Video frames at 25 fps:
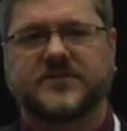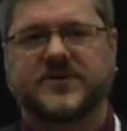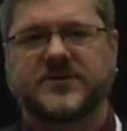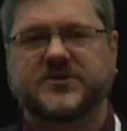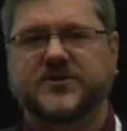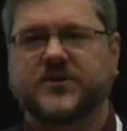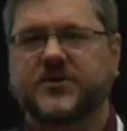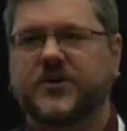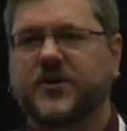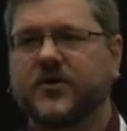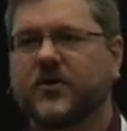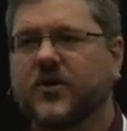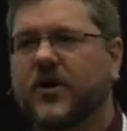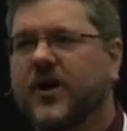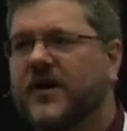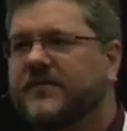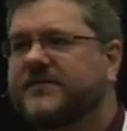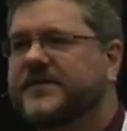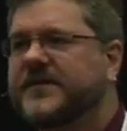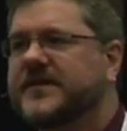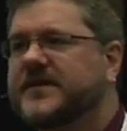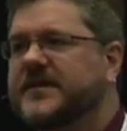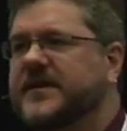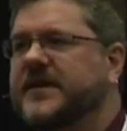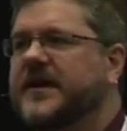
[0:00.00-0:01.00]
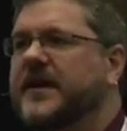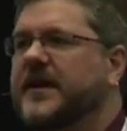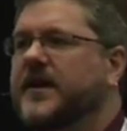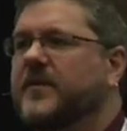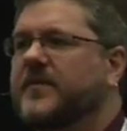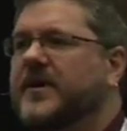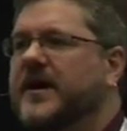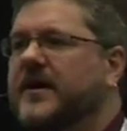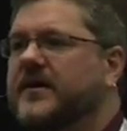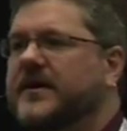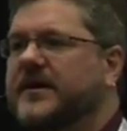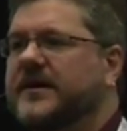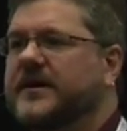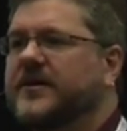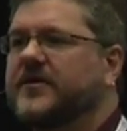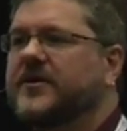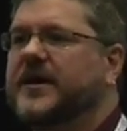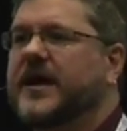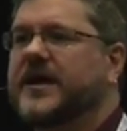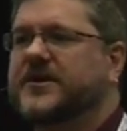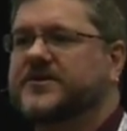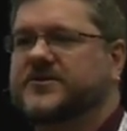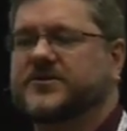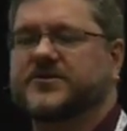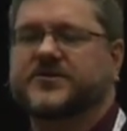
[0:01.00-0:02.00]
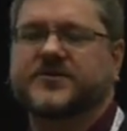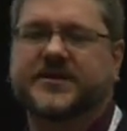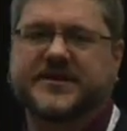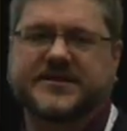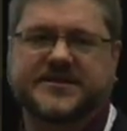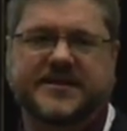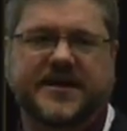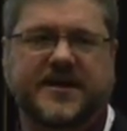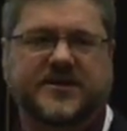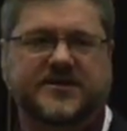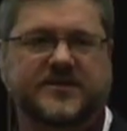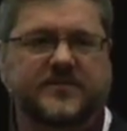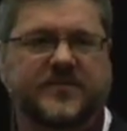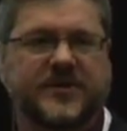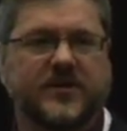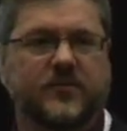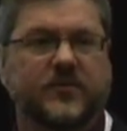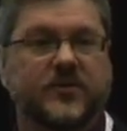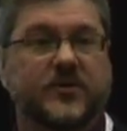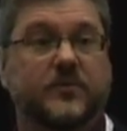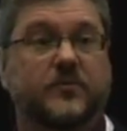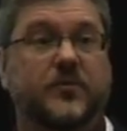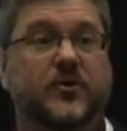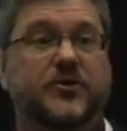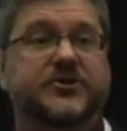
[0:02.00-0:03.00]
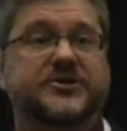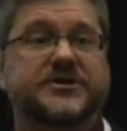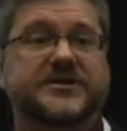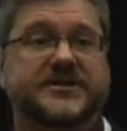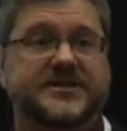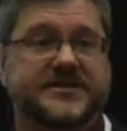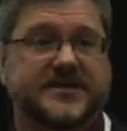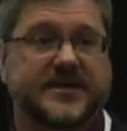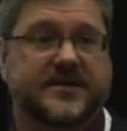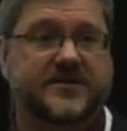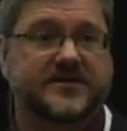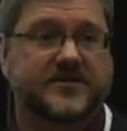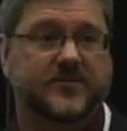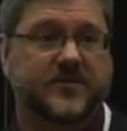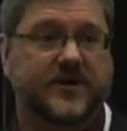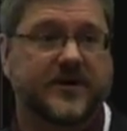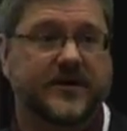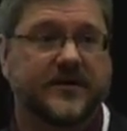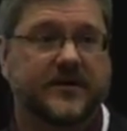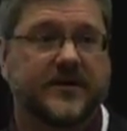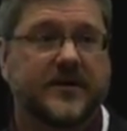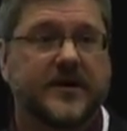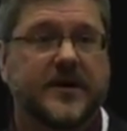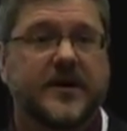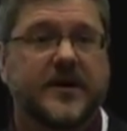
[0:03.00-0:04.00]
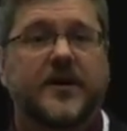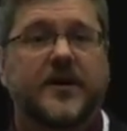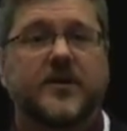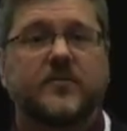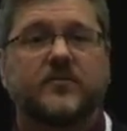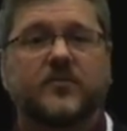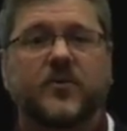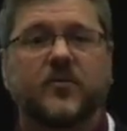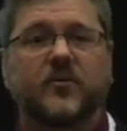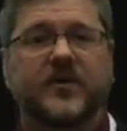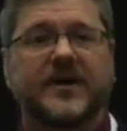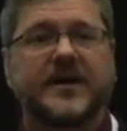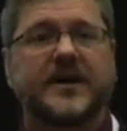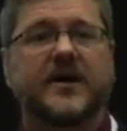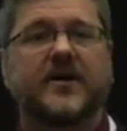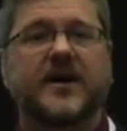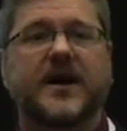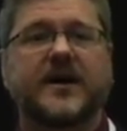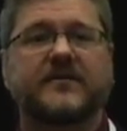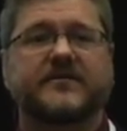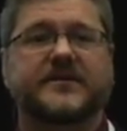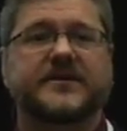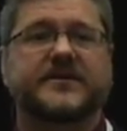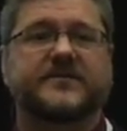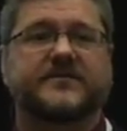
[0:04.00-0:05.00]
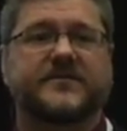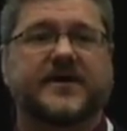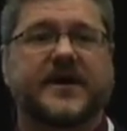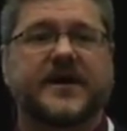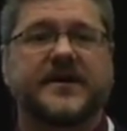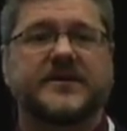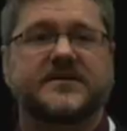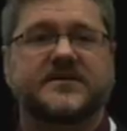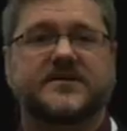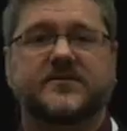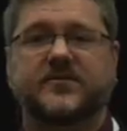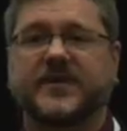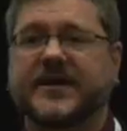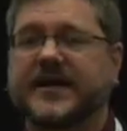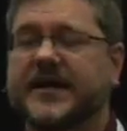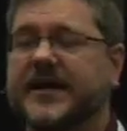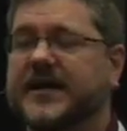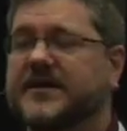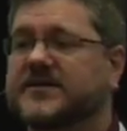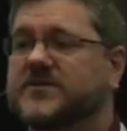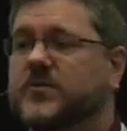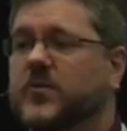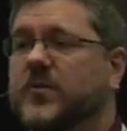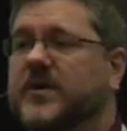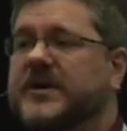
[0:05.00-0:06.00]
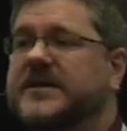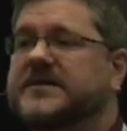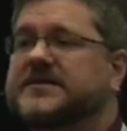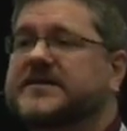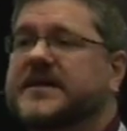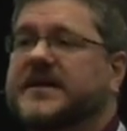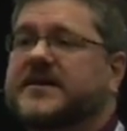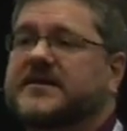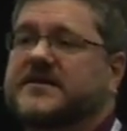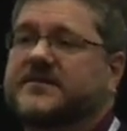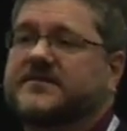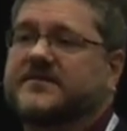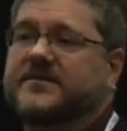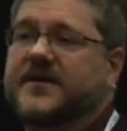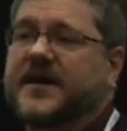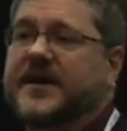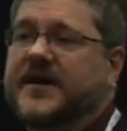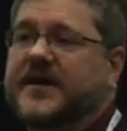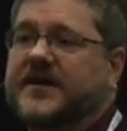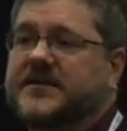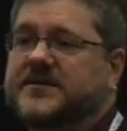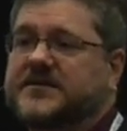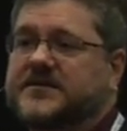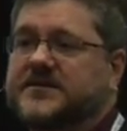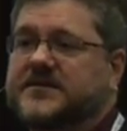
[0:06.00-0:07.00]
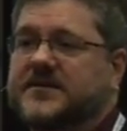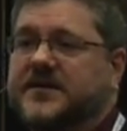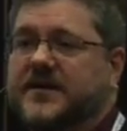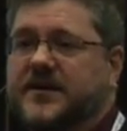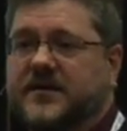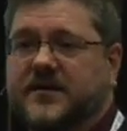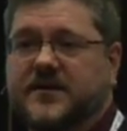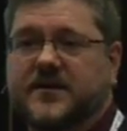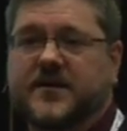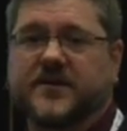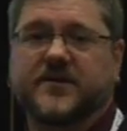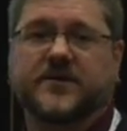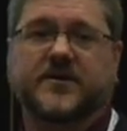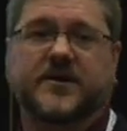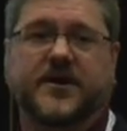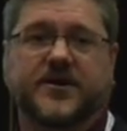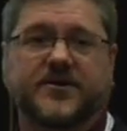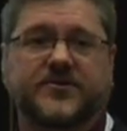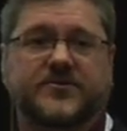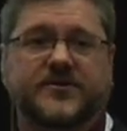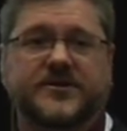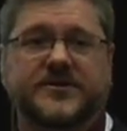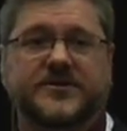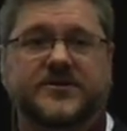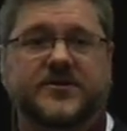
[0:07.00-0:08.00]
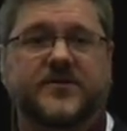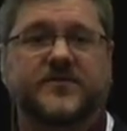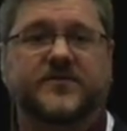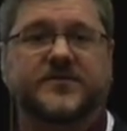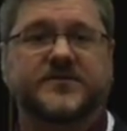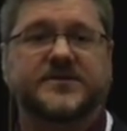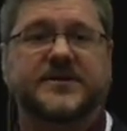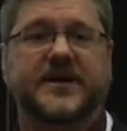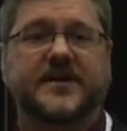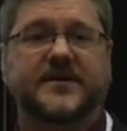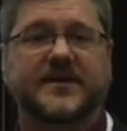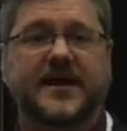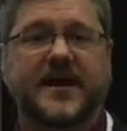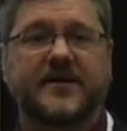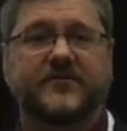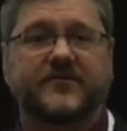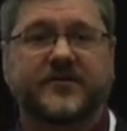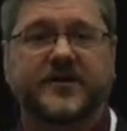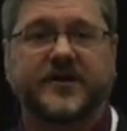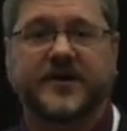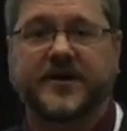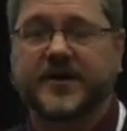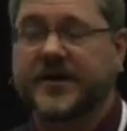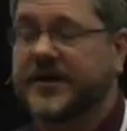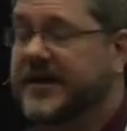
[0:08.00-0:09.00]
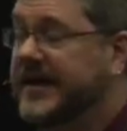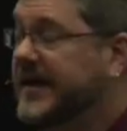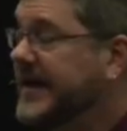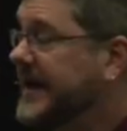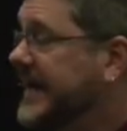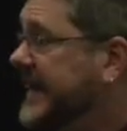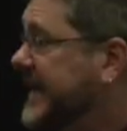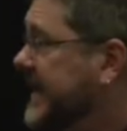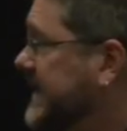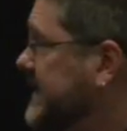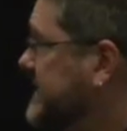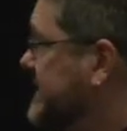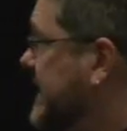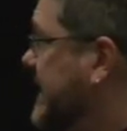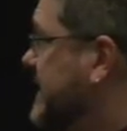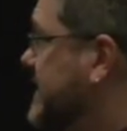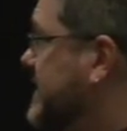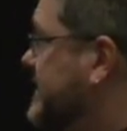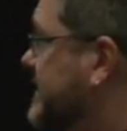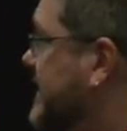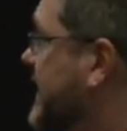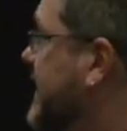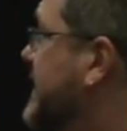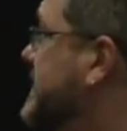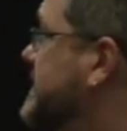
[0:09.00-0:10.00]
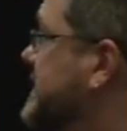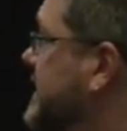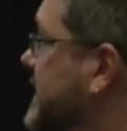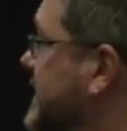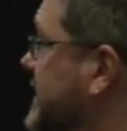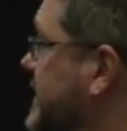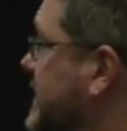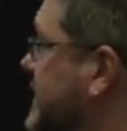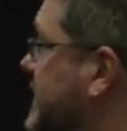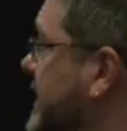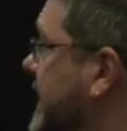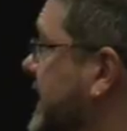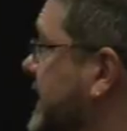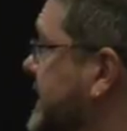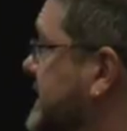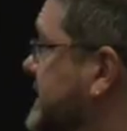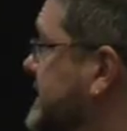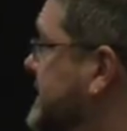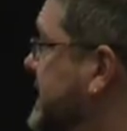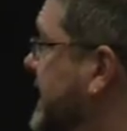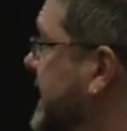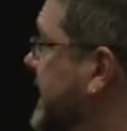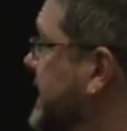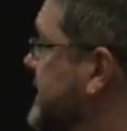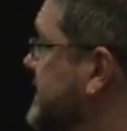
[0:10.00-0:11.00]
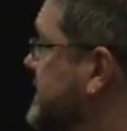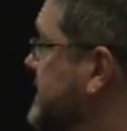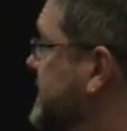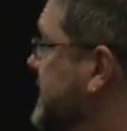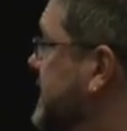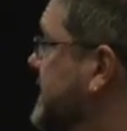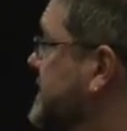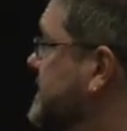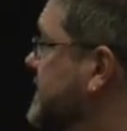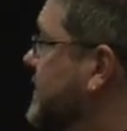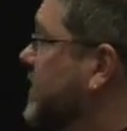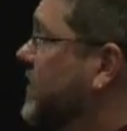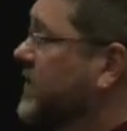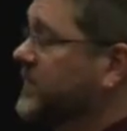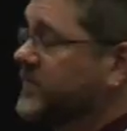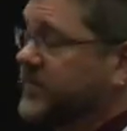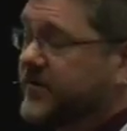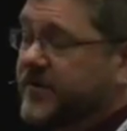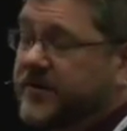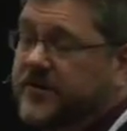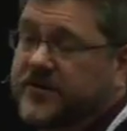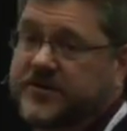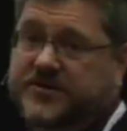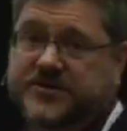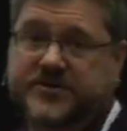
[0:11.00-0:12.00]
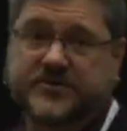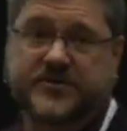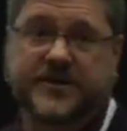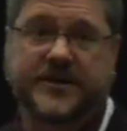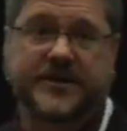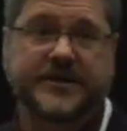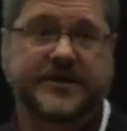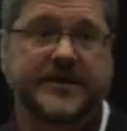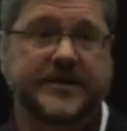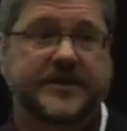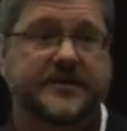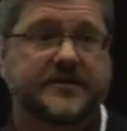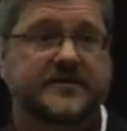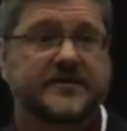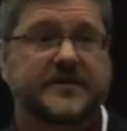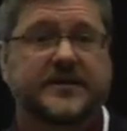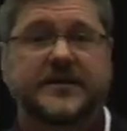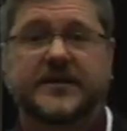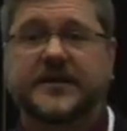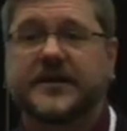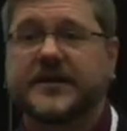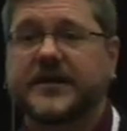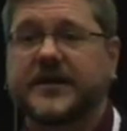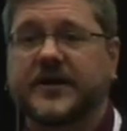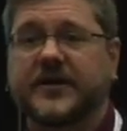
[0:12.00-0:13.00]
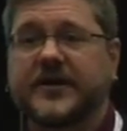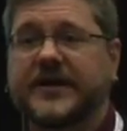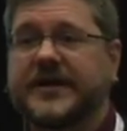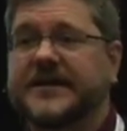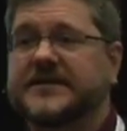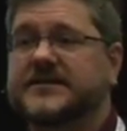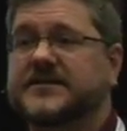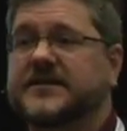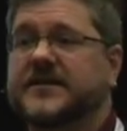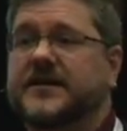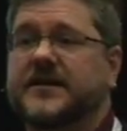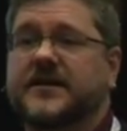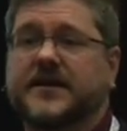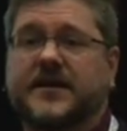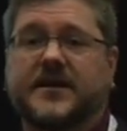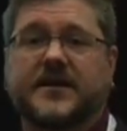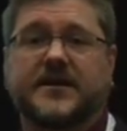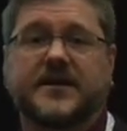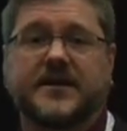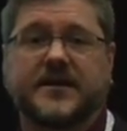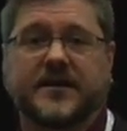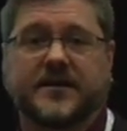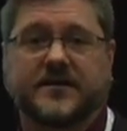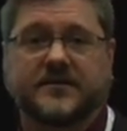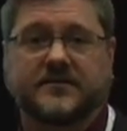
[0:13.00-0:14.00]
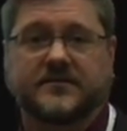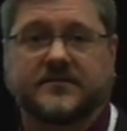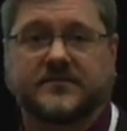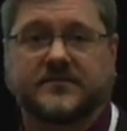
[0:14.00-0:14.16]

So you're often thinking about an international transaction being where the merchant is elsewhere. But we now have the device, and we can ask, when is that device in another country? So for South Africa, is that device in the United States? Is it over in Australia? Is it in India?